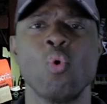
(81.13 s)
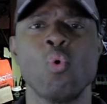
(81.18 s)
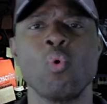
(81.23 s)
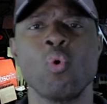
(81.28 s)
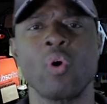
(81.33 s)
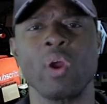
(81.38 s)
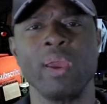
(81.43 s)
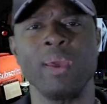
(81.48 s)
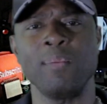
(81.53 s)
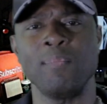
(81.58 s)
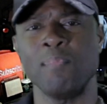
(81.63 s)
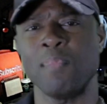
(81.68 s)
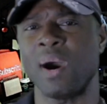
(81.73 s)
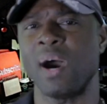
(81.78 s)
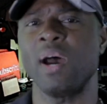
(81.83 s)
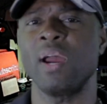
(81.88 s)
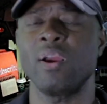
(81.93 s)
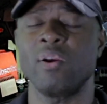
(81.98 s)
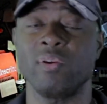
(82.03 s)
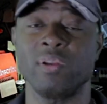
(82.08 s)
or
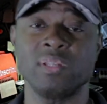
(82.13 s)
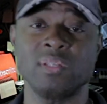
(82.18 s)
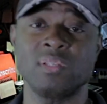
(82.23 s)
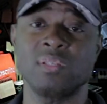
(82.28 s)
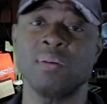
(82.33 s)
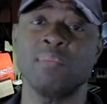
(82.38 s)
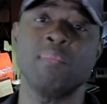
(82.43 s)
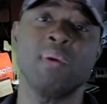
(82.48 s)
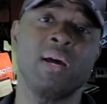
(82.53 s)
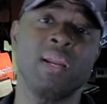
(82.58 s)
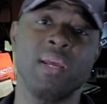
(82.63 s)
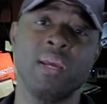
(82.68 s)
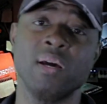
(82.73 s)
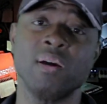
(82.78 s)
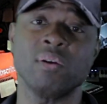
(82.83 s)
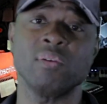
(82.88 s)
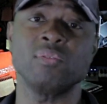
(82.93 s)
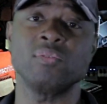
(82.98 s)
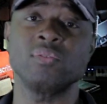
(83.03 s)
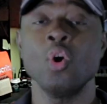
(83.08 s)
admire in somebody
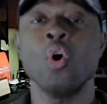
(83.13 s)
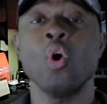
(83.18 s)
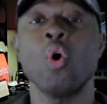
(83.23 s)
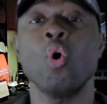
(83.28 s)
else.